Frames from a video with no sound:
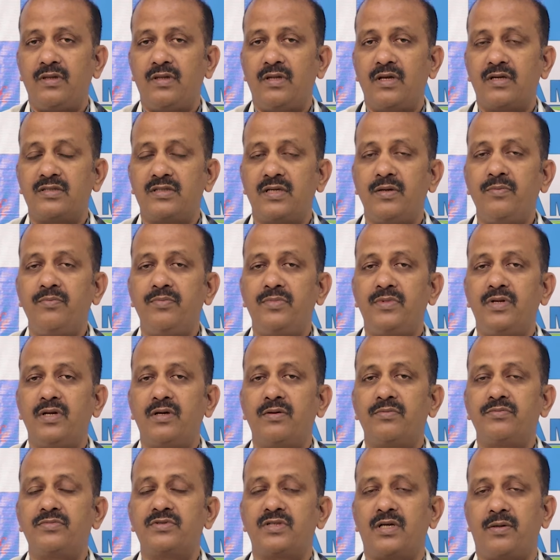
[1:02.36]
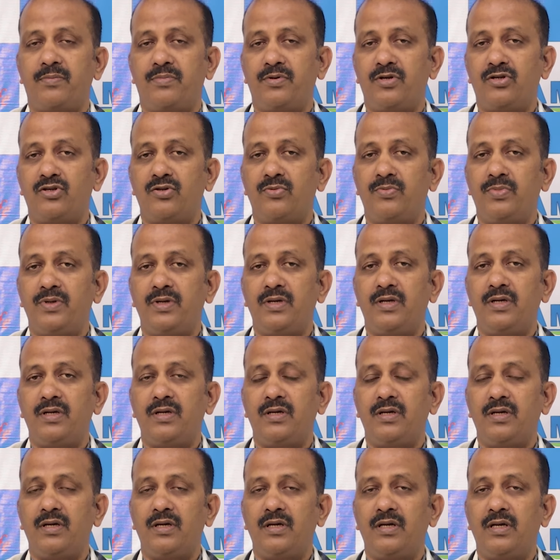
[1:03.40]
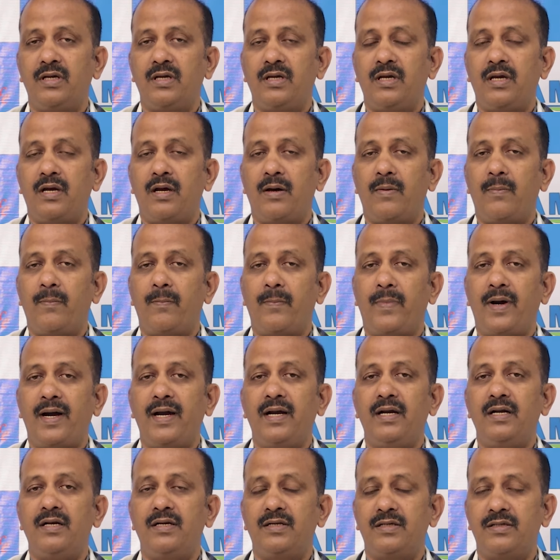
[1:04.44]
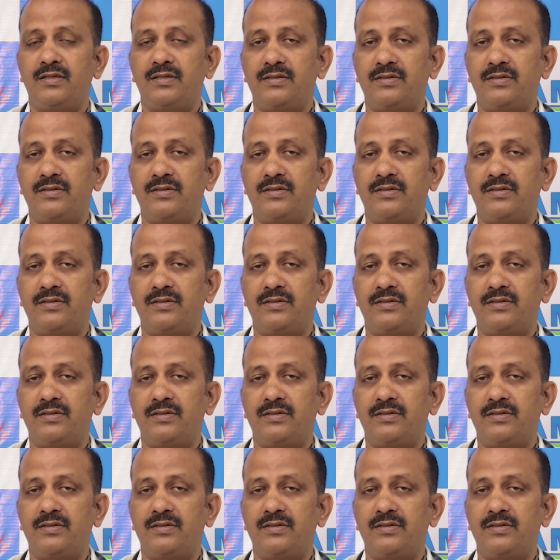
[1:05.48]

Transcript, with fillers: the symptoms appear to be mild,